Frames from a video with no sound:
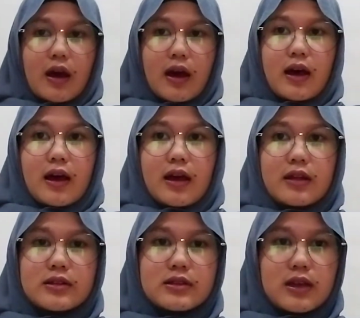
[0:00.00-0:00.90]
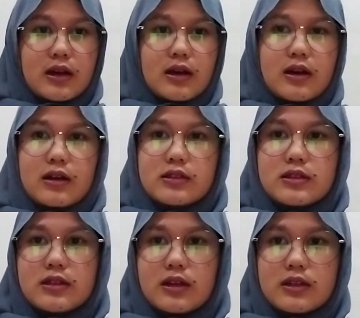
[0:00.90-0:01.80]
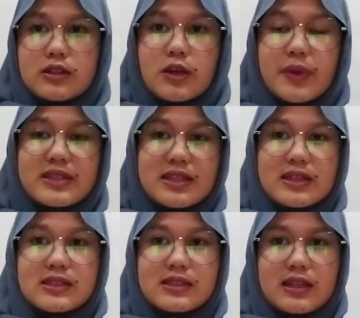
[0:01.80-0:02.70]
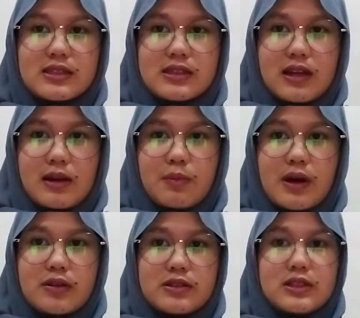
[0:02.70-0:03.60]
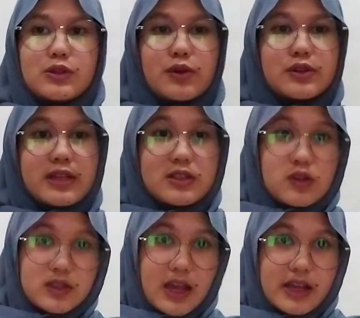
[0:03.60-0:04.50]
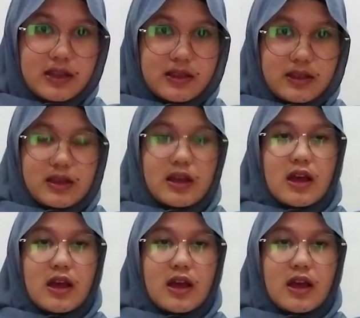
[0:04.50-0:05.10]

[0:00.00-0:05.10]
And the topic 6 is about Discourse and Society,